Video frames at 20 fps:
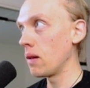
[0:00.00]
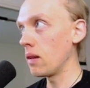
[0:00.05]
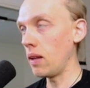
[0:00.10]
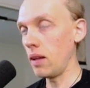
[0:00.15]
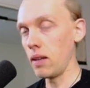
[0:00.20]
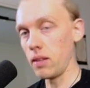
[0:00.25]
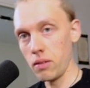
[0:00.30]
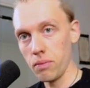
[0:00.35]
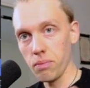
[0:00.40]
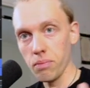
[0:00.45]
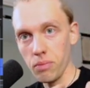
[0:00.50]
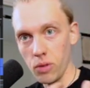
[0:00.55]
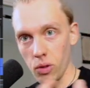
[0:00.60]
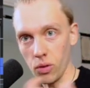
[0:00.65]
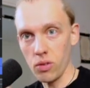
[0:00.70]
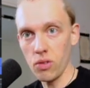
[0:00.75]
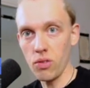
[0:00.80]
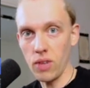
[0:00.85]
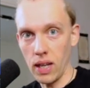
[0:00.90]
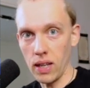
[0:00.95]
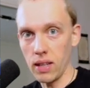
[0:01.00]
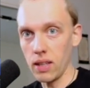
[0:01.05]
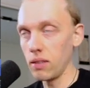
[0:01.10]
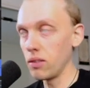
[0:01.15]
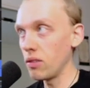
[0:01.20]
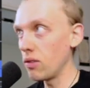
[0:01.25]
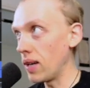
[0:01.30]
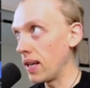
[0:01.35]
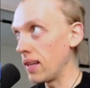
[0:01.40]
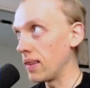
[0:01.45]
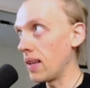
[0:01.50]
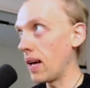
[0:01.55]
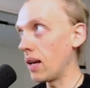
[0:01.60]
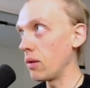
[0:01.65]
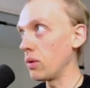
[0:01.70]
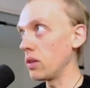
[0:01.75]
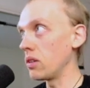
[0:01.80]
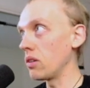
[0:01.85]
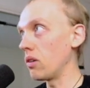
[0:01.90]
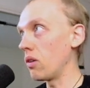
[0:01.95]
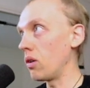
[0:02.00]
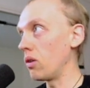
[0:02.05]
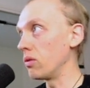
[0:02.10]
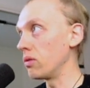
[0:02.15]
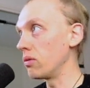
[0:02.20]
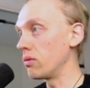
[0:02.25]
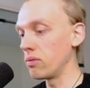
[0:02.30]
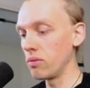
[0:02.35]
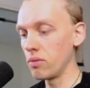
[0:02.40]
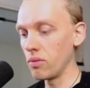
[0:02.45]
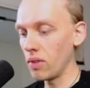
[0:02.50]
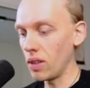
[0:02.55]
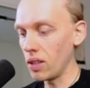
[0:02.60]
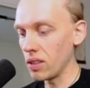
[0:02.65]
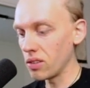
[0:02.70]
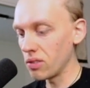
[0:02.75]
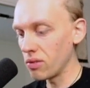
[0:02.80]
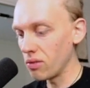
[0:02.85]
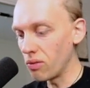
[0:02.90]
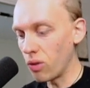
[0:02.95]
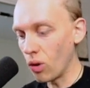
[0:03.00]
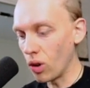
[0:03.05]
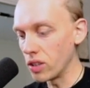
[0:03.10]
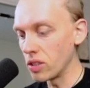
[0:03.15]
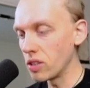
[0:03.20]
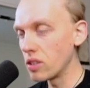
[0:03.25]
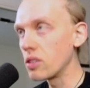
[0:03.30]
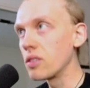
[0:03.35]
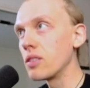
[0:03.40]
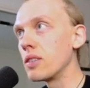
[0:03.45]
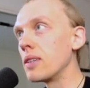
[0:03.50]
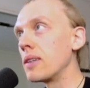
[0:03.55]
Like you create that with your own like voice.